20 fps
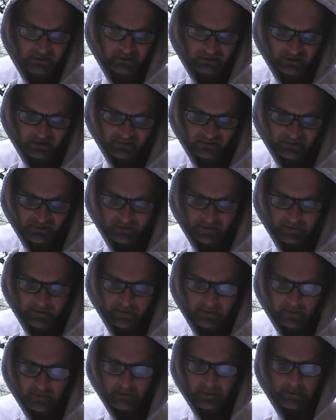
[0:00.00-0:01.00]
Earth,
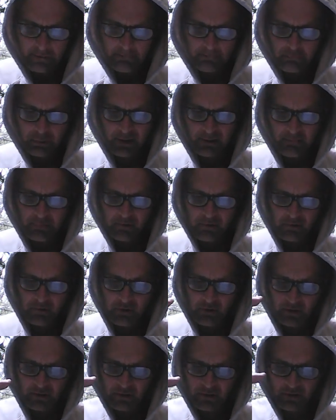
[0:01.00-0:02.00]
people
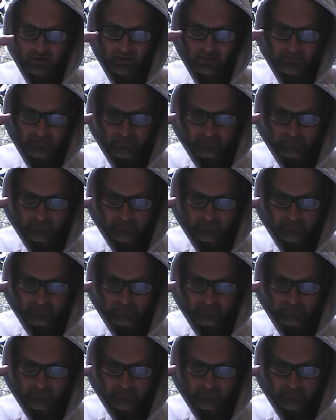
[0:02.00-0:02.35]
are